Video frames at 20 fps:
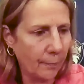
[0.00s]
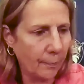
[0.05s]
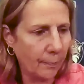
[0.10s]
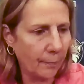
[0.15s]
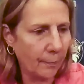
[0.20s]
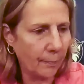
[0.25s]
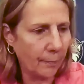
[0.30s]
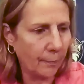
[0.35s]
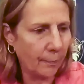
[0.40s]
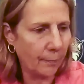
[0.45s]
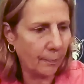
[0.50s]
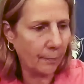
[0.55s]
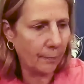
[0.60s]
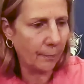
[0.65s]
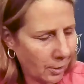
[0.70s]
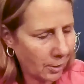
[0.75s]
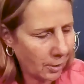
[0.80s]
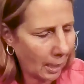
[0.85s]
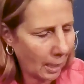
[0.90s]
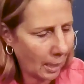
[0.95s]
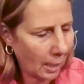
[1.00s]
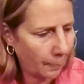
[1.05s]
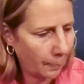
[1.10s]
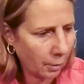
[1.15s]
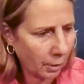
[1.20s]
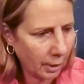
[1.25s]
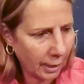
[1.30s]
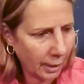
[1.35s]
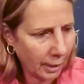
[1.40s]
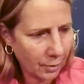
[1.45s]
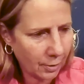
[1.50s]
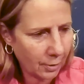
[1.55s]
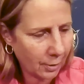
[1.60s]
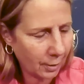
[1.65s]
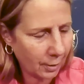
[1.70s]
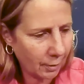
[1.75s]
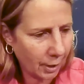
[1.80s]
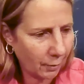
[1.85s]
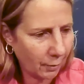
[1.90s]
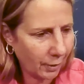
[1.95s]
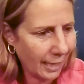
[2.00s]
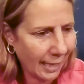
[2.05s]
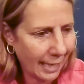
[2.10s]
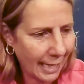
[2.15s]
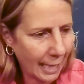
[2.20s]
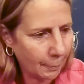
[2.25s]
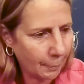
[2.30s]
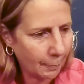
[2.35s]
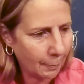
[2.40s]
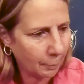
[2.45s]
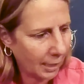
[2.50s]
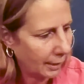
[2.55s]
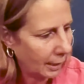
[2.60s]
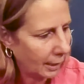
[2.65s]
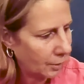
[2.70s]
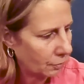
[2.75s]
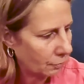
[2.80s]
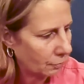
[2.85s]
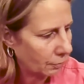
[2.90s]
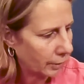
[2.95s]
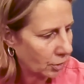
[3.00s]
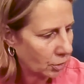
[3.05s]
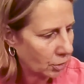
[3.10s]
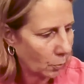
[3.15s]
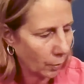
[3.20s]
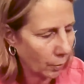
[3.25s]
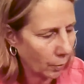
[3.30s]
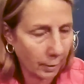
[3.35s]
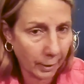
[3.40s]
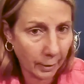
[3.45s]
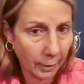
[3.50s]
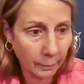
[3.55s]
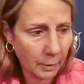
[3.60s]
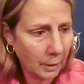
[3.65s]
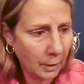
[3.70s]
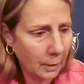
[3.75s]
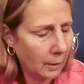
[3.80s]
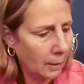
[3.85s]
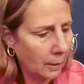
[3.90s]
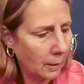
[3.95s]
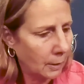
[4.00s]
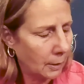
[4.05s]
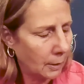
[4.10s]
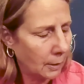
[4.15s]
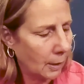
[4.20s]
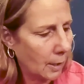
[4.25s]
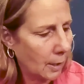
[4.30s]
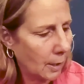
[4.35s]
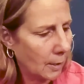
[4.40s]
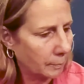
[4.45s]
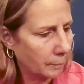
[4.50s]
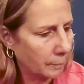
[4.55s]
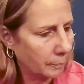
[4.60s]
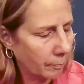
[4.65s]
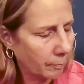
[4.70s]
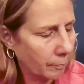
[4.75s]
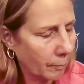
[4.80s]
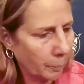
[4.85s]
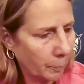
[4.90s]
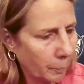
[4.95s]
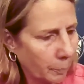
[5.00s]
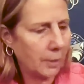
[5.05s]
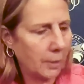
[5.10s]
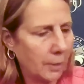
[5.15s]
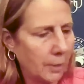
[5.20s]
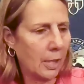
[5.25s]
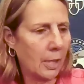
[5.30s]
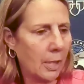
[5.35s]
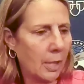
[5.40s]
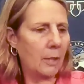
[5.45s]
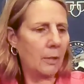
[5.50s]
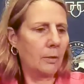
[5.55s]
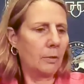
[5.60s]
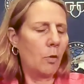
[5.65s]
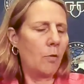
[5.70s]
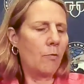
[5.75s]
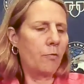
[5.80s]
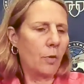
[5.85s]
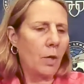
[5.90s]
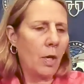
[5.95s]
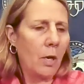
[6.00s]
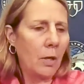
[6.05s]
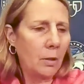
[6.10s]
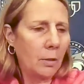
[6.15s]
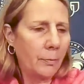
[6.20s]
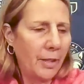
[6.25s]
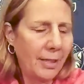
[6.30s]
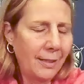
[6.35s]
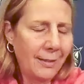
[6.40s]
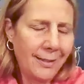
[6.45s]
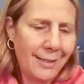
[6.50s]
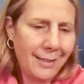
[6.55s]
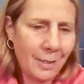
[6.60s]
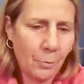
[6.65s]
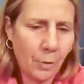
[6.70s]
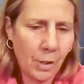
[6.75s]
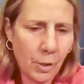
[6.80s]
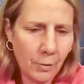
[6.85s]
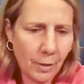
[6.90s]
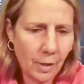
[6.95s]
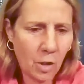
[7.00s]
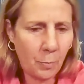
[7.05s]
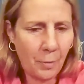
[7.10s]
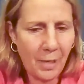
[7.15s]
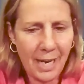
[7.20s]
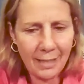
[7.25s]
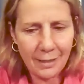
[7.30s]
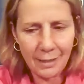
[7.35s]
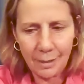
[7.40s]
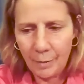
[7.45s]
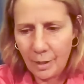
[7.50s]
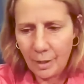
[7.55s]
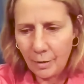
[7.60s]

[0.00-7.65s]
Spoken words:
You know, second chance opportunities, you know, they only got eight, but man, they just really scored on them. Overall, I mean, it's what you expect.